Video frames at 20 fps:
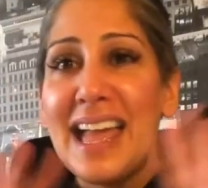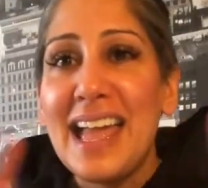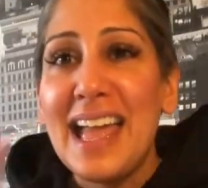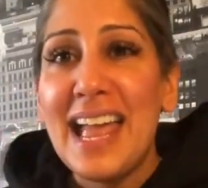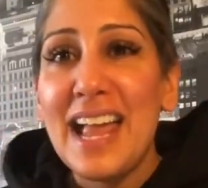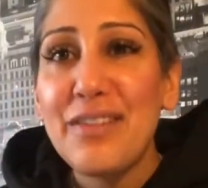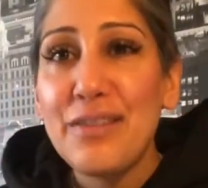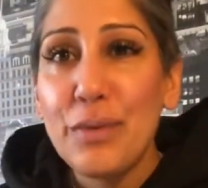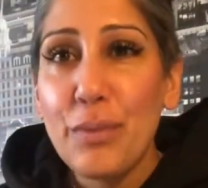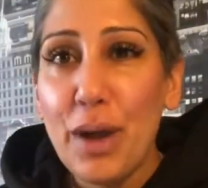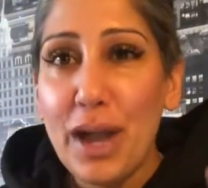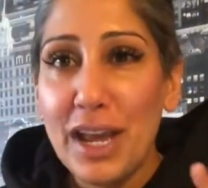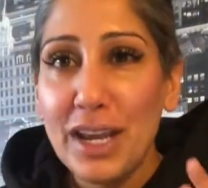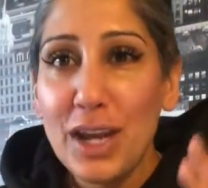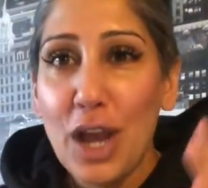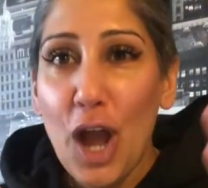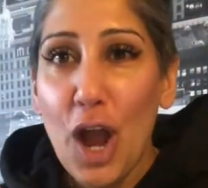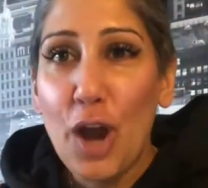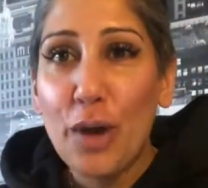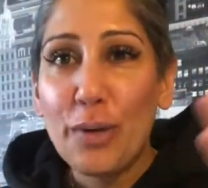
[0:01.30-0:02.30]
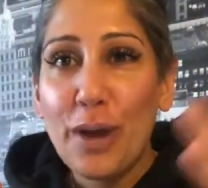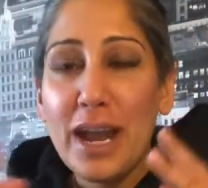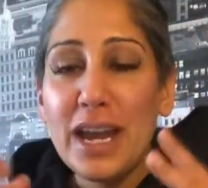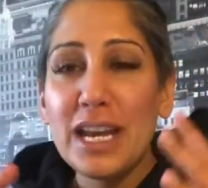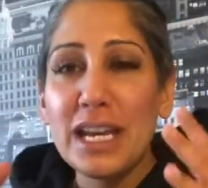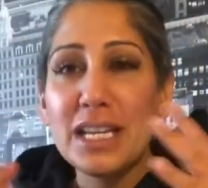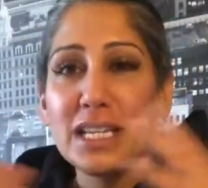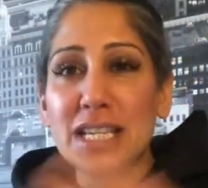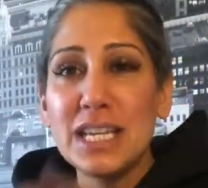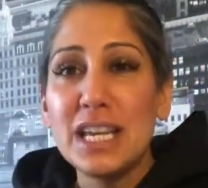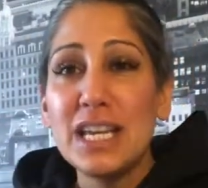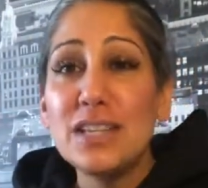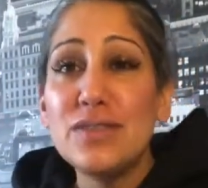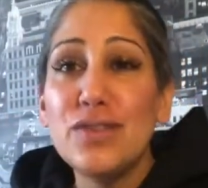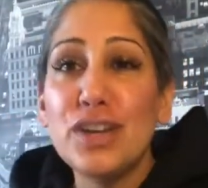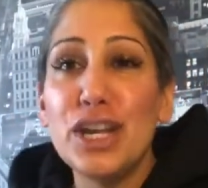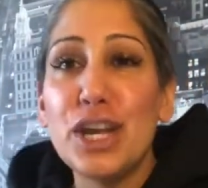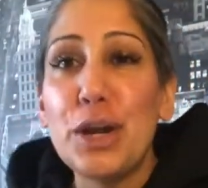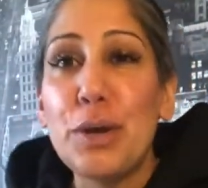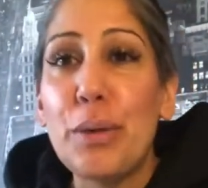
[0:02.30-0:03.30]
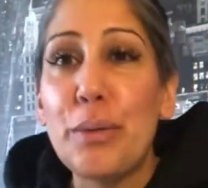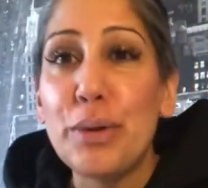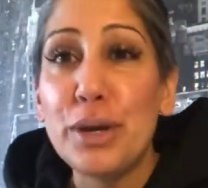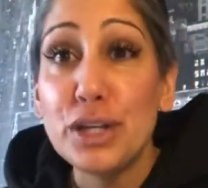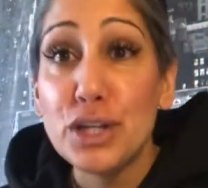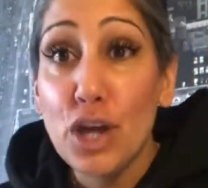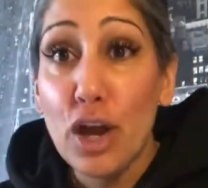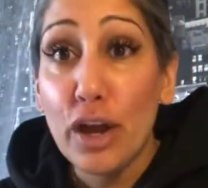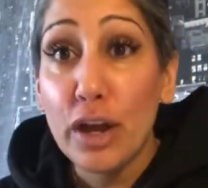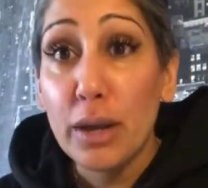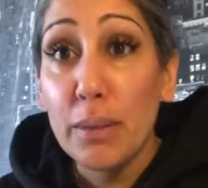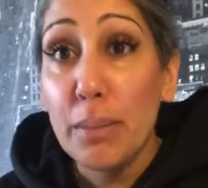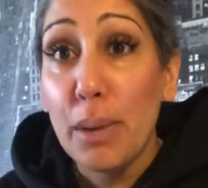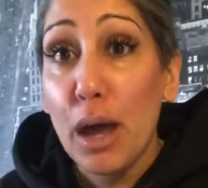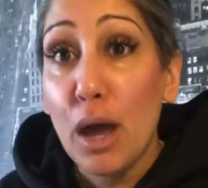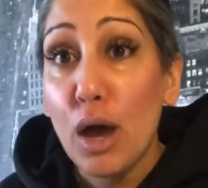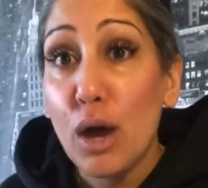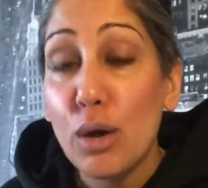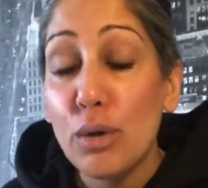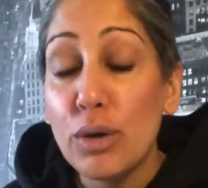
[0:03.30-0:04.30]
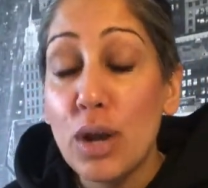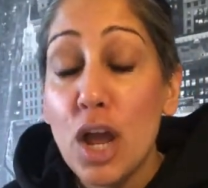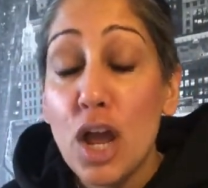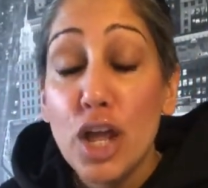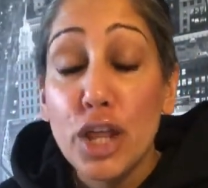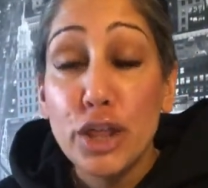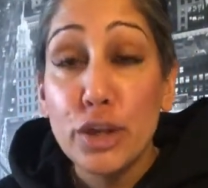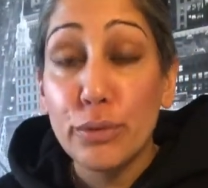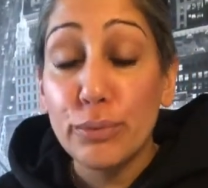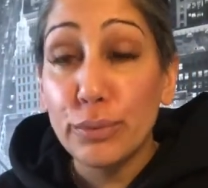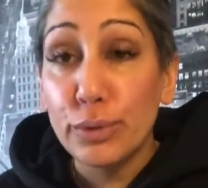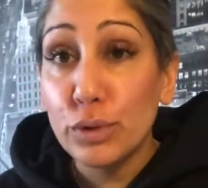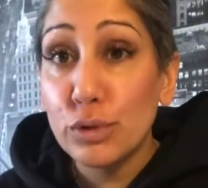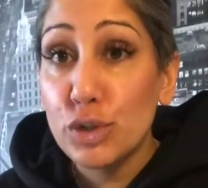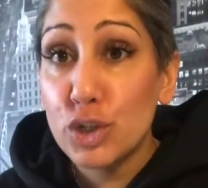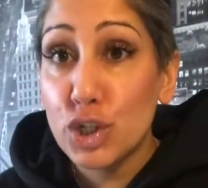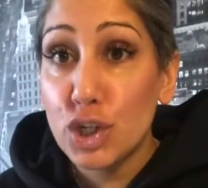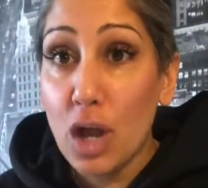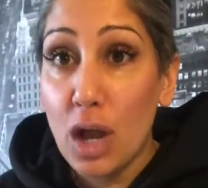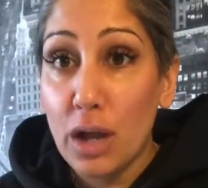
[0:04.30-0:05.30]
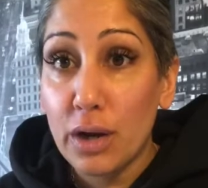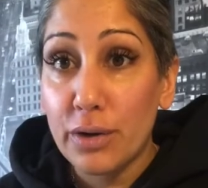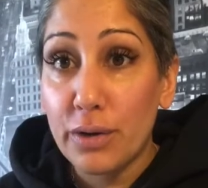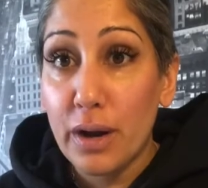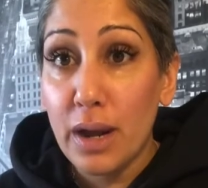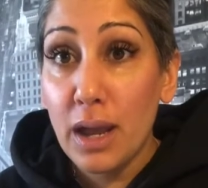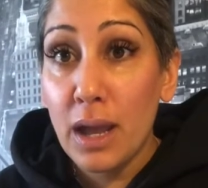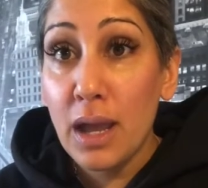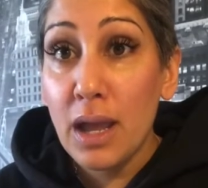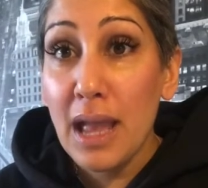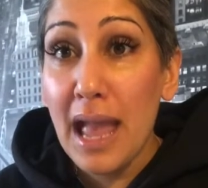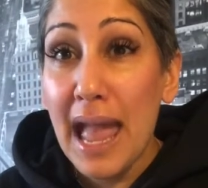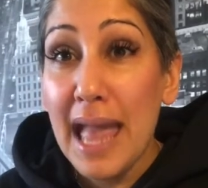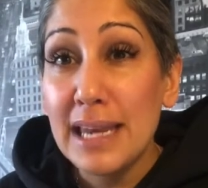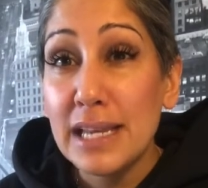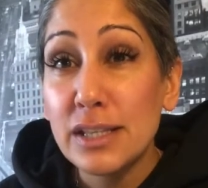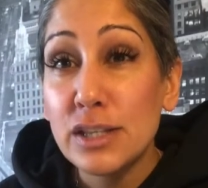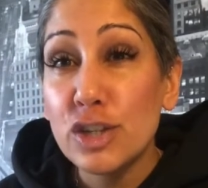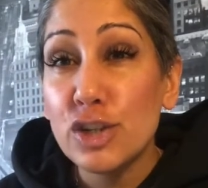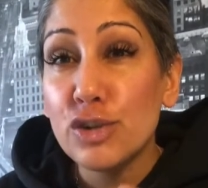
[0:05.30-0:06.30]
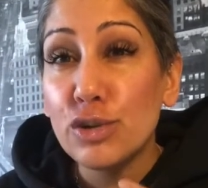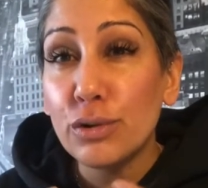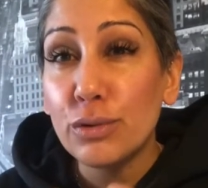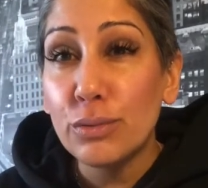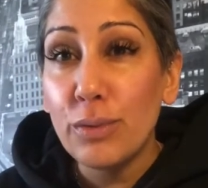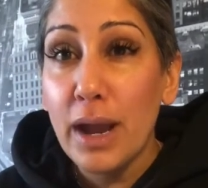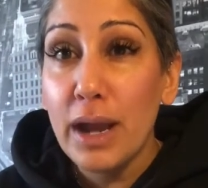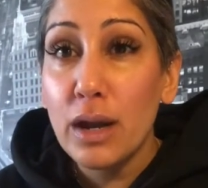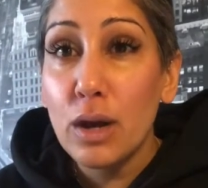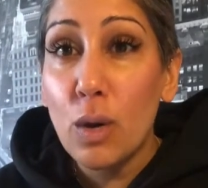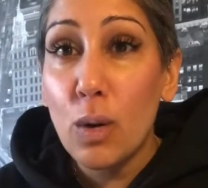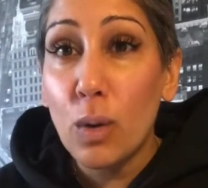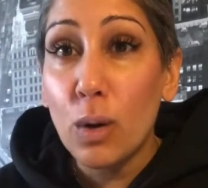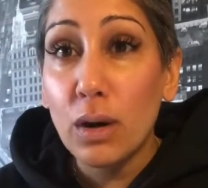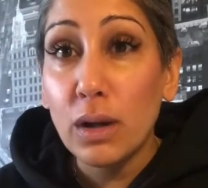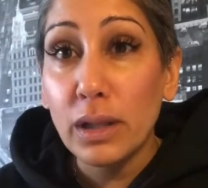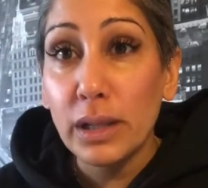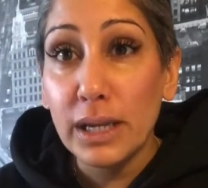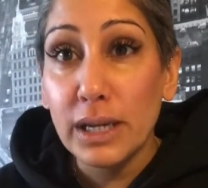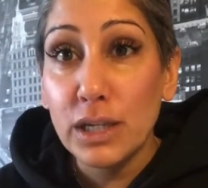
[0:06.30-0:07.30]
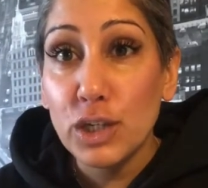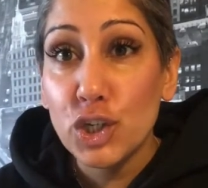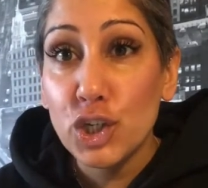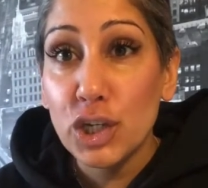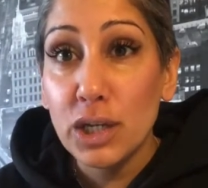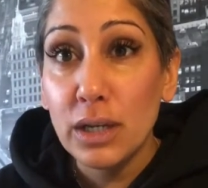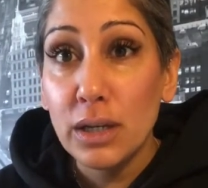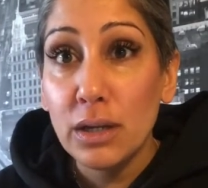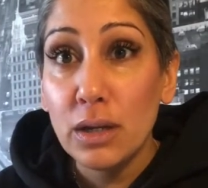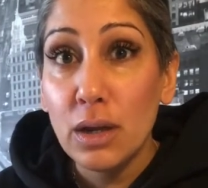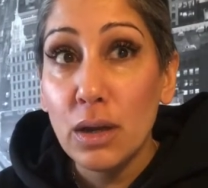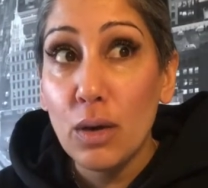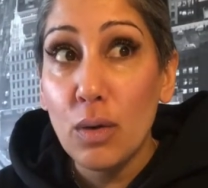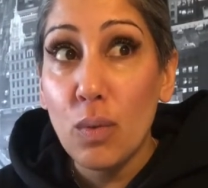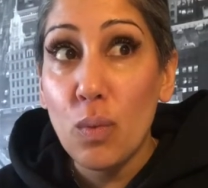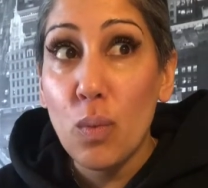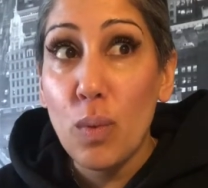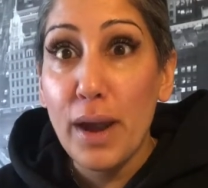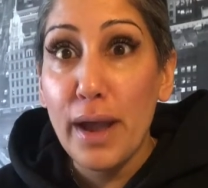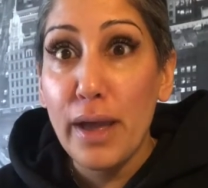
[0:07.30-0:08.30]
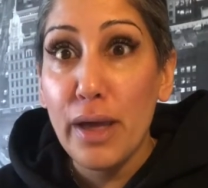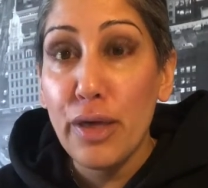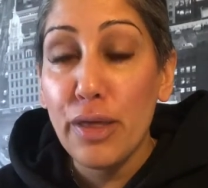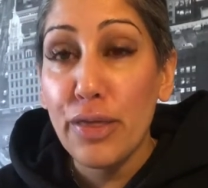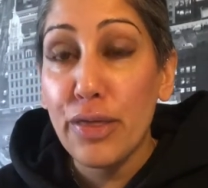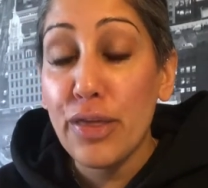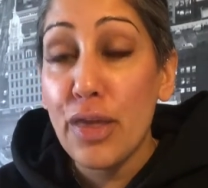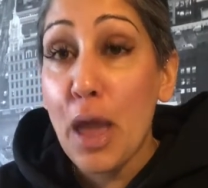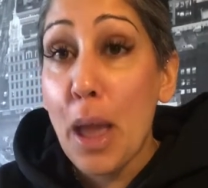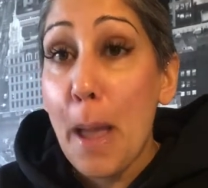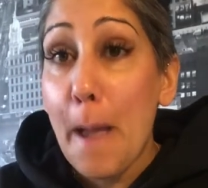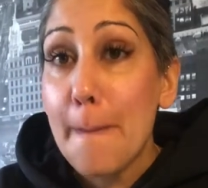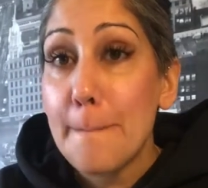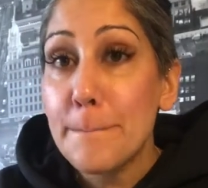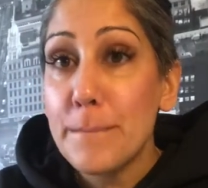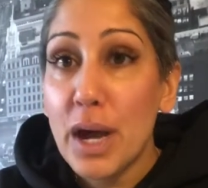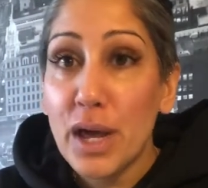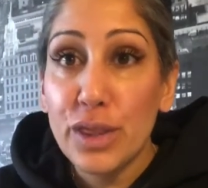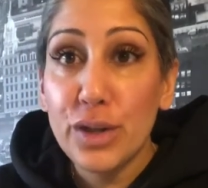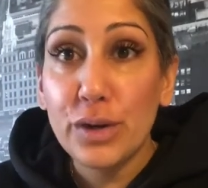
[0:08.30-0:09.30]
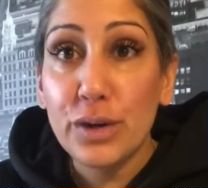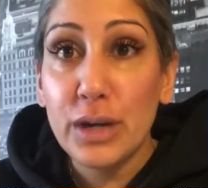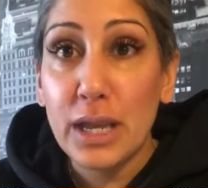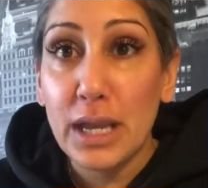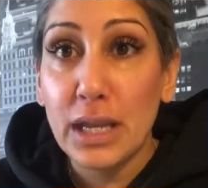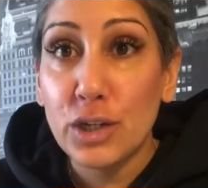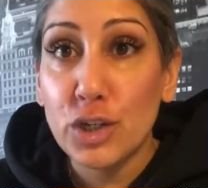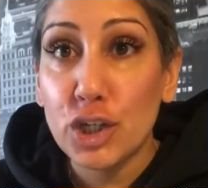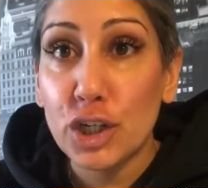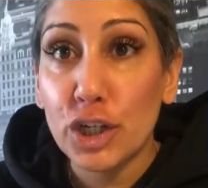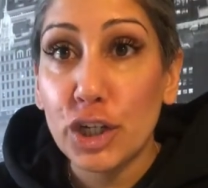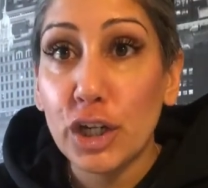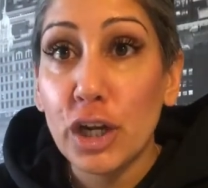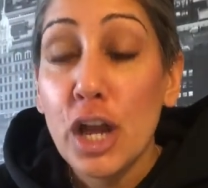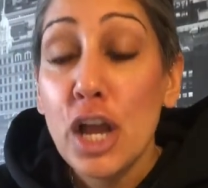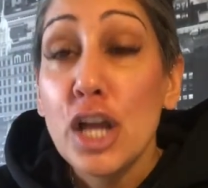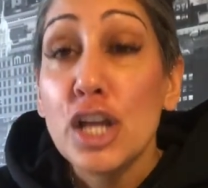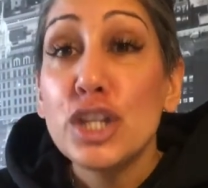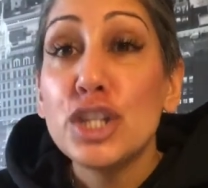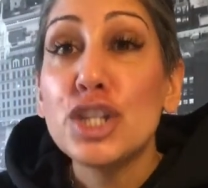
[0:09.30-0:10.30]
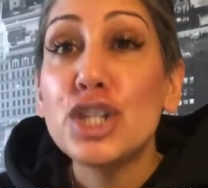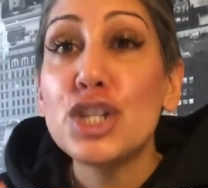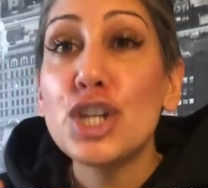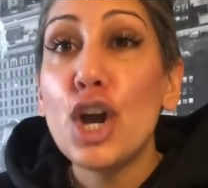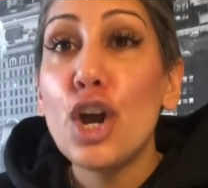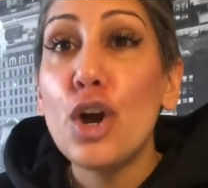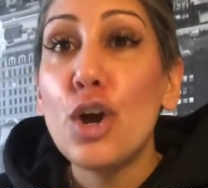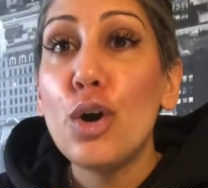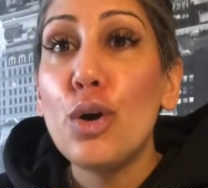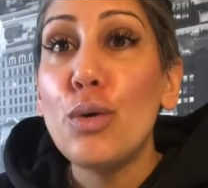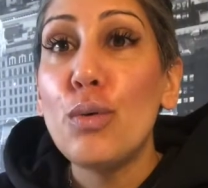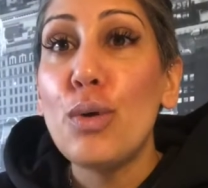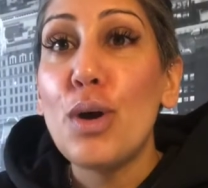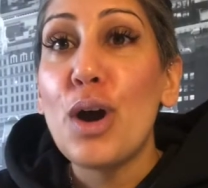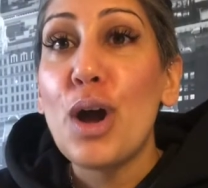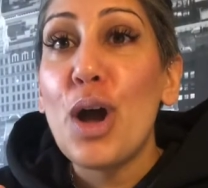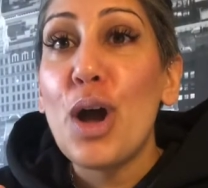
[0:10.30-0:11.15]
Hey everyone. All right, in today's video, I wanna talk about the root chakra and its direct correlation with mother nature. So